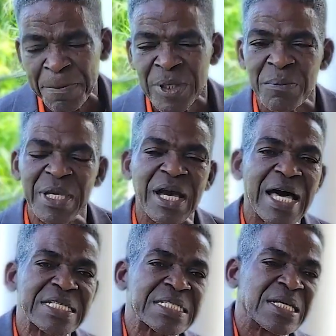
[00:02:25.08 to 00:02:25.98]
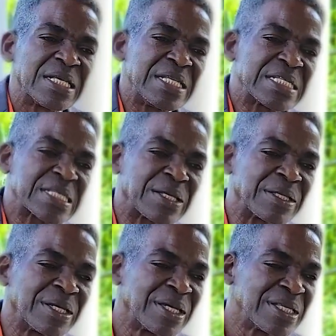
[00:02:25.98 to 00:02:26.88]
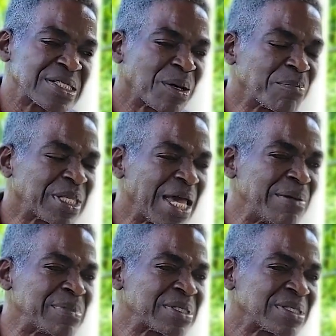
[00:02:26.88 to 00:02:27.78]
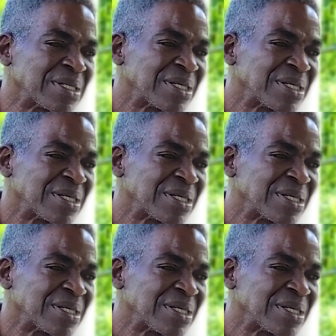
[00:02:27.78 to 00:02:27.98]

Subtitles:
because listen, sometimes